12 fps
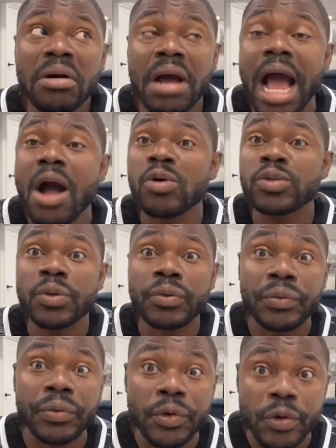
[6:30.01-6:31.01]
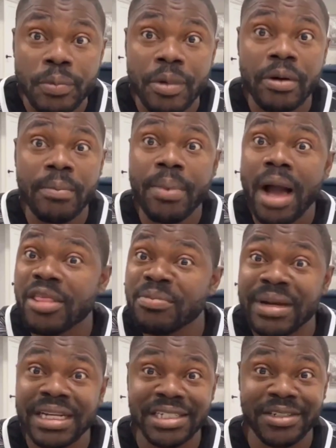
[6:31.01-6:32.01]
house or room or
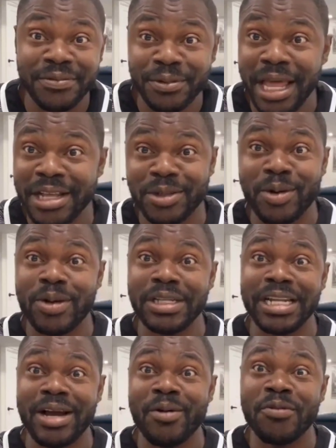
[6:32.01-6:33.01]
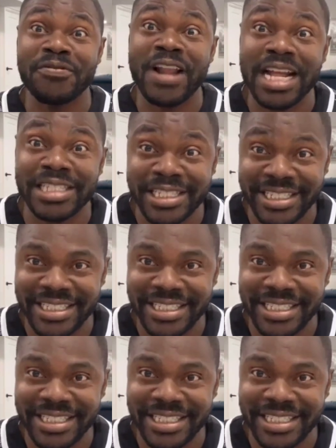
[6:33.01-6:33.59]
apartment, if you like to call it that, or flat,